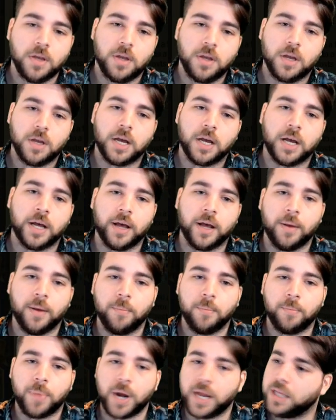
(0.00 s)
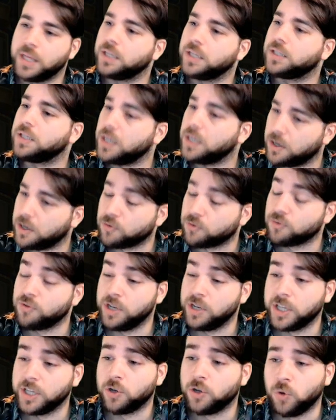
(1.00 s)
But I think it's a
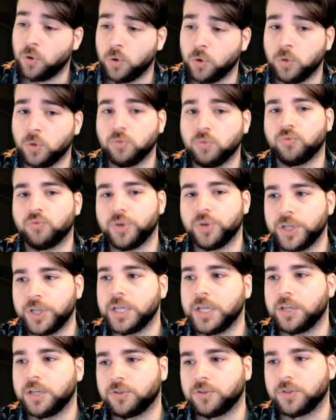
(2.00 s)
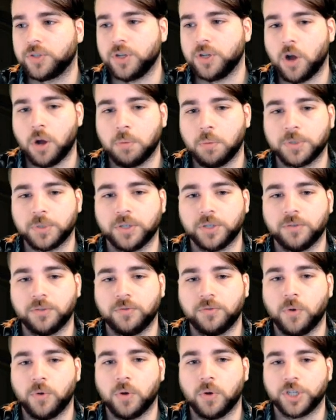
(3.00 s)
really cool, really interesting option
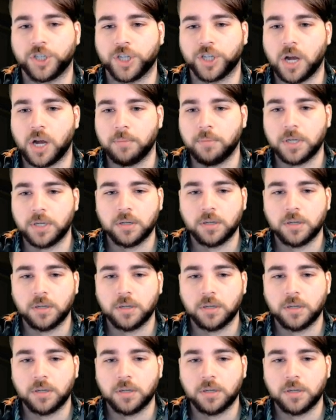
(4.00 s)
for Shaman.